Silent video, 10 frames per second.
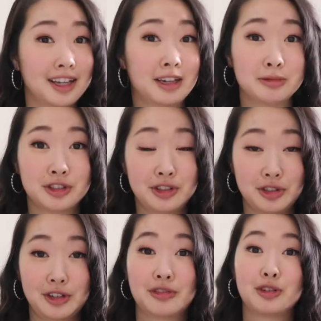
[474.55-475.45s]

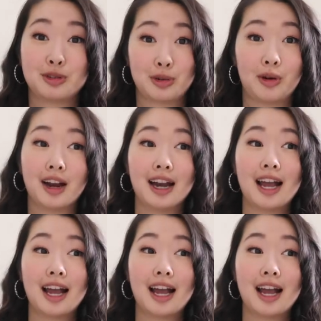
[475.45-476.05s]
chemistry for sure,